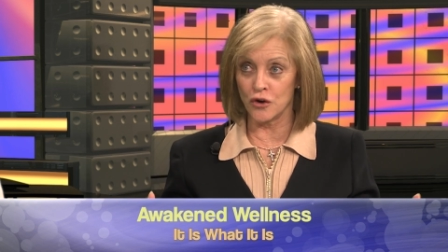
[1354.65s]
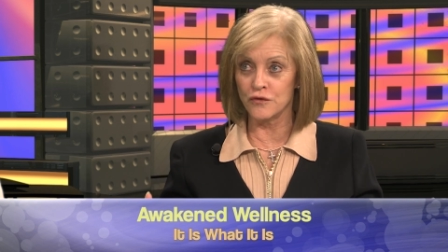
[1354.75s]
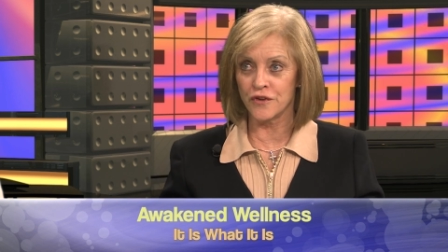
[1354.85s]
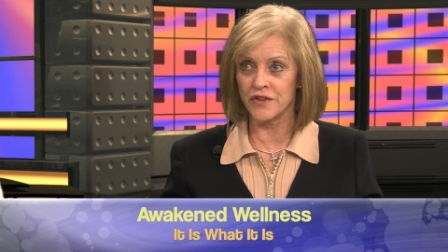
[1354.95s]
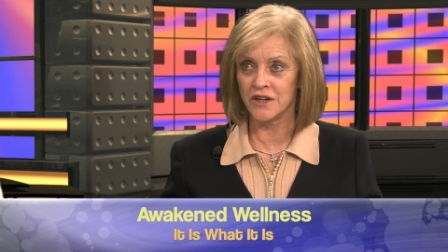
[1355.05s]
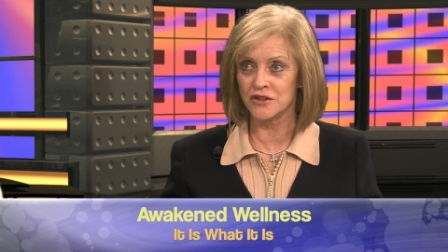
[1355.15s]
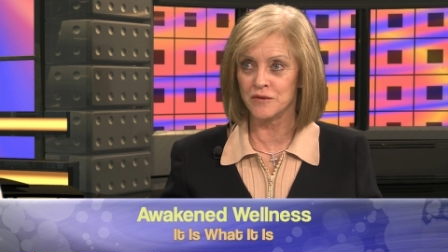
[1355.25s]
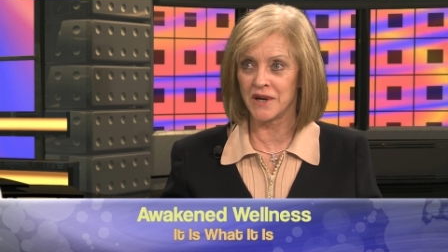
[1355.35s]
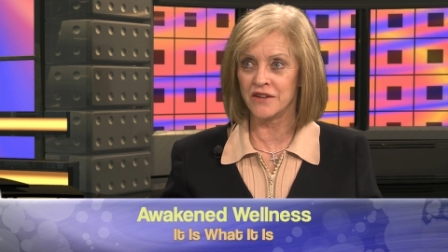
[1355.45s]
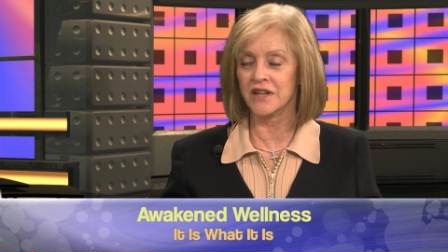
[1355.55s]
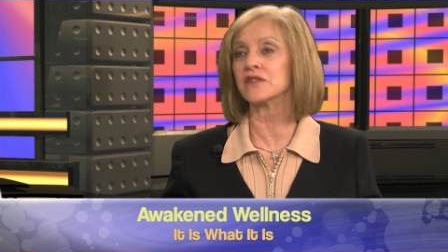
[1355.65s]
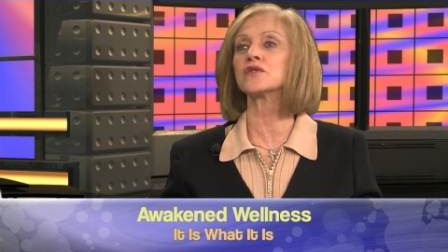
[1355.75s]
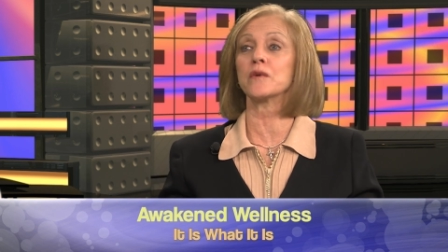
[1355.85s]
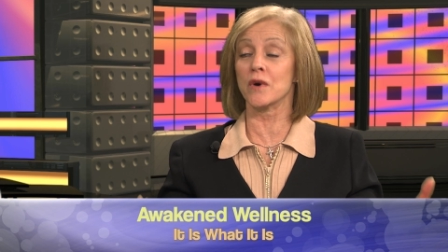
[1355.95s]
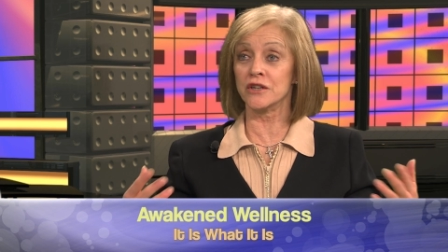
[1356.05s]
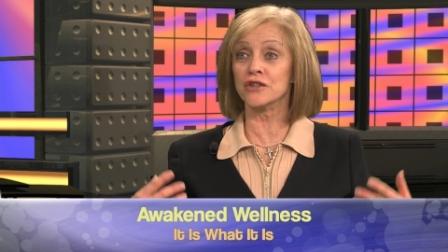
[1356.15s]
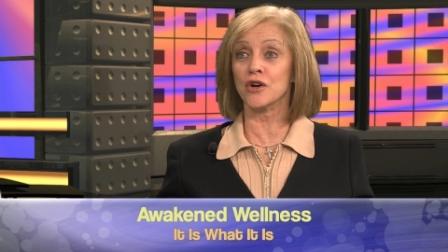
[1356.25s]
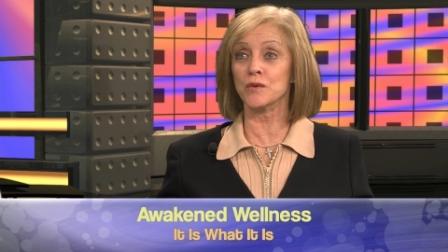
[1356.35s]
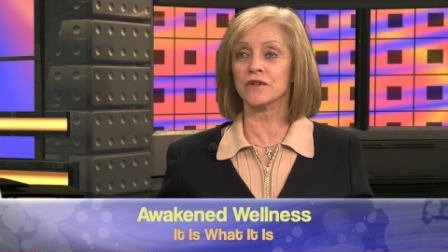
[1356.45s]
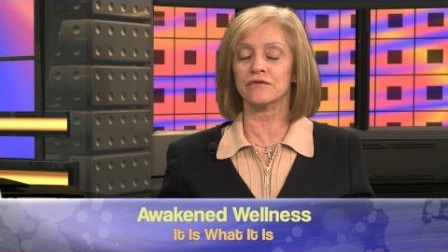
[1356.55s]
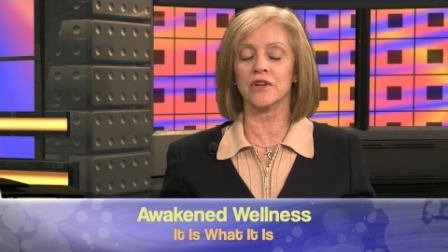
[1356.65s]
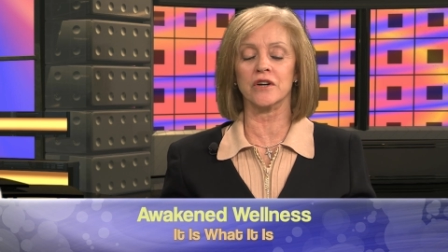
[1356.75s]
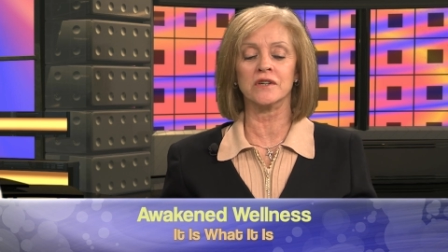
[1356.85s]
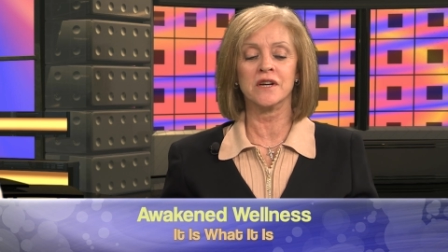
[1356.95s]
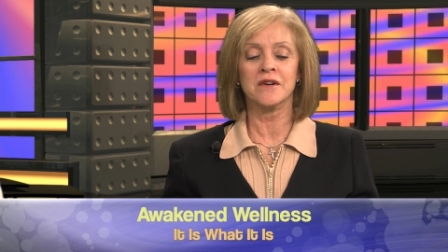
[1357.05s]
overthink too many things. So I wanted to go with the flow.